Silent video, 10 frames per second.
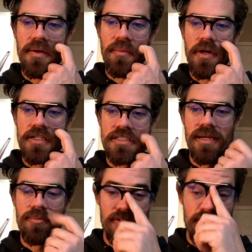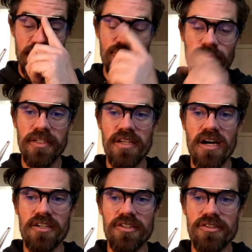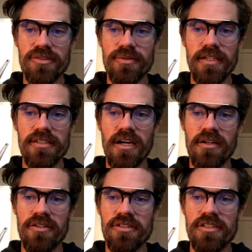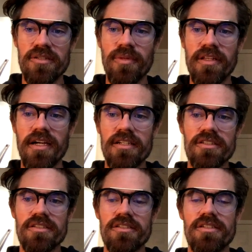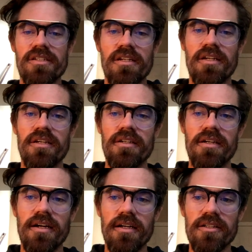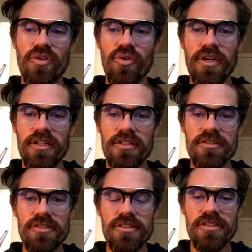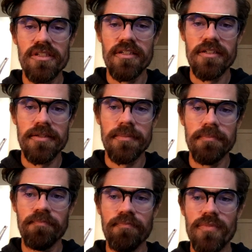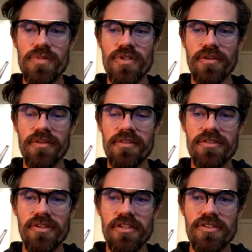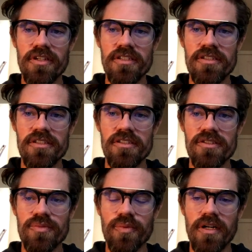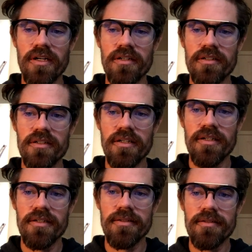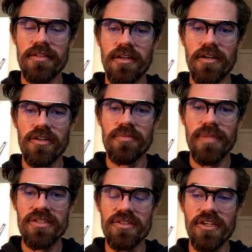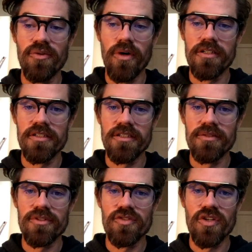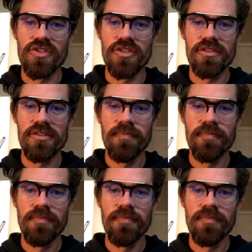example of this would be doctors, right? Doctors need to be licensed, lawyers. So these are instances where there are basically quantity restrictions.